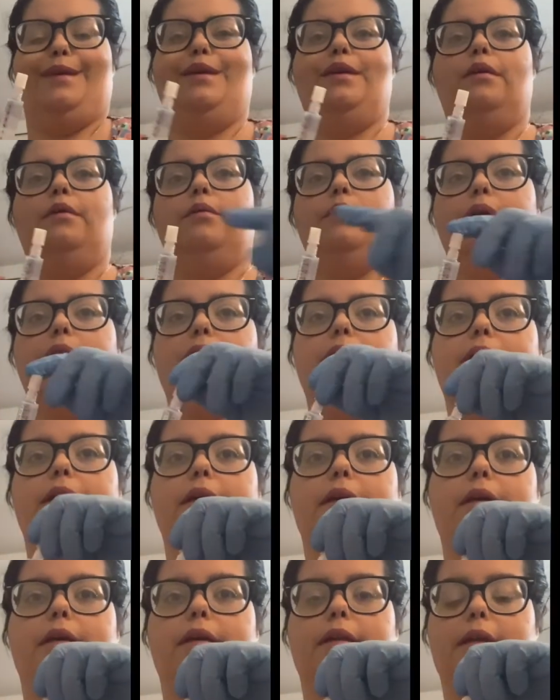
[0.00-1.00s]
We're going
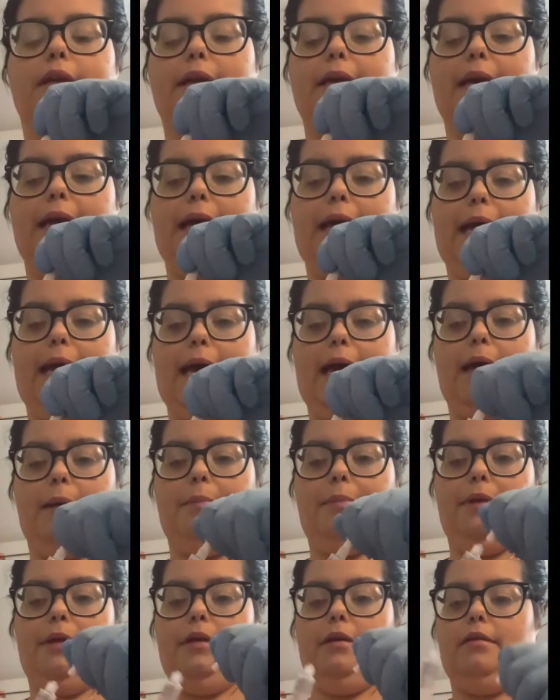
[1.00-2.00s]
to uncap
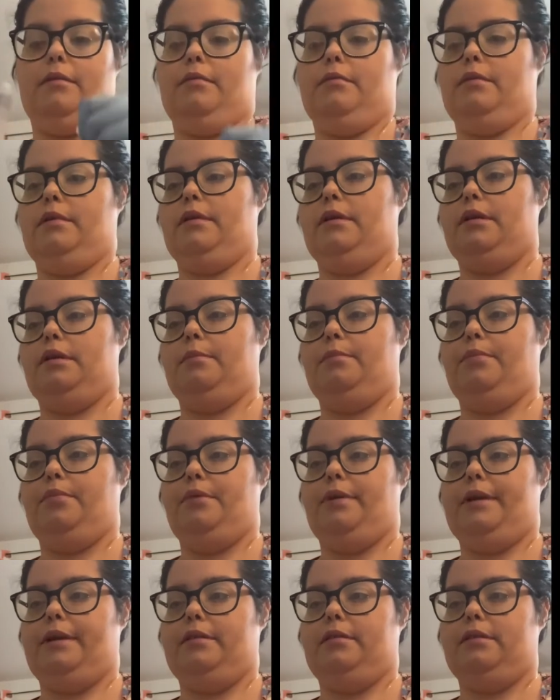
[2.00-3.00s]
it. We're going to
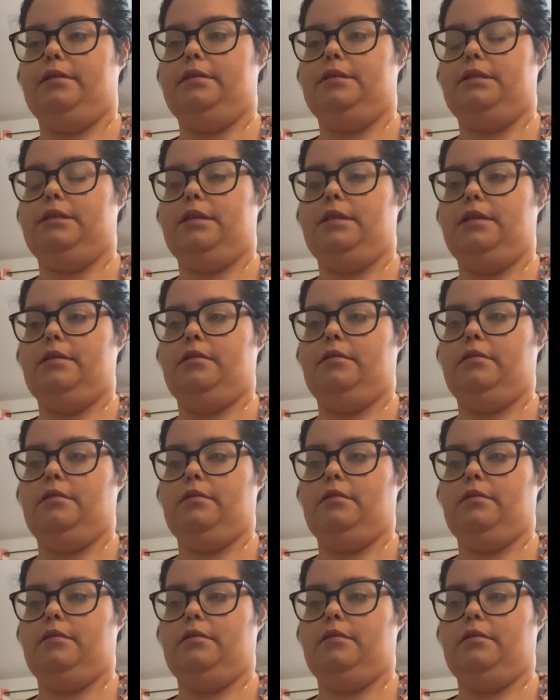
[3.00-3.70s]
break the seal.